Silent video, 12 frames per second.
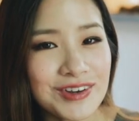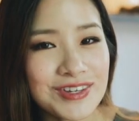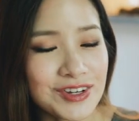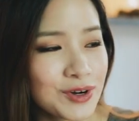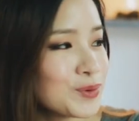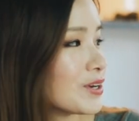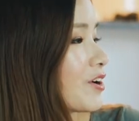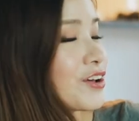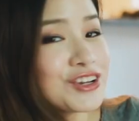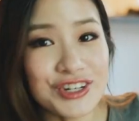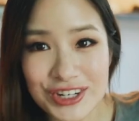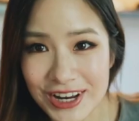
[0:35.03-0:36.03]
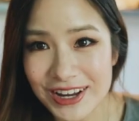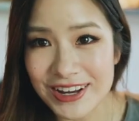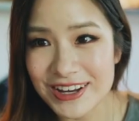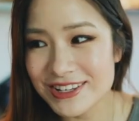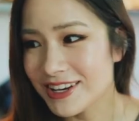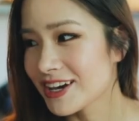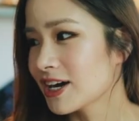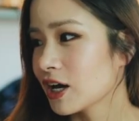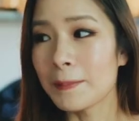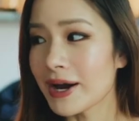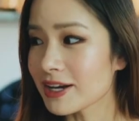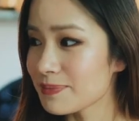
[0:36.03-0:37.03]
So we got chairs,
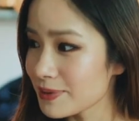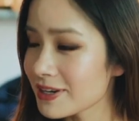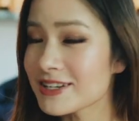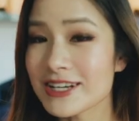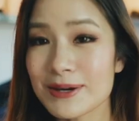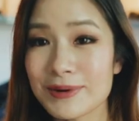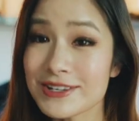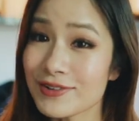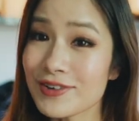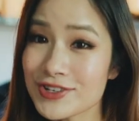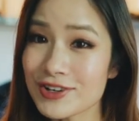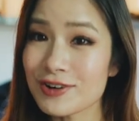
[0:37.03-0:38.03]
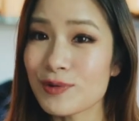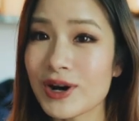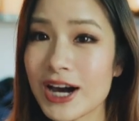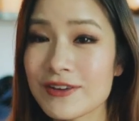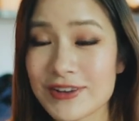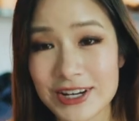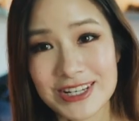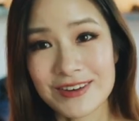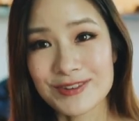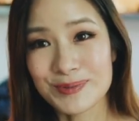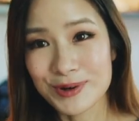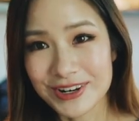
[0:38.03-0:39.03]
my computer table has also arrived. I just have
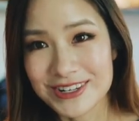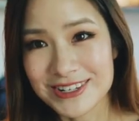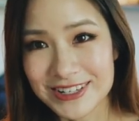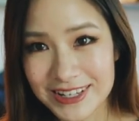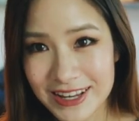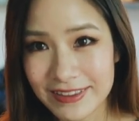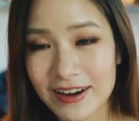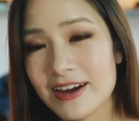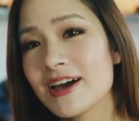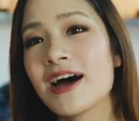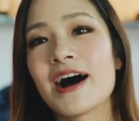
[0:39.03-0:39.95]
to put it together.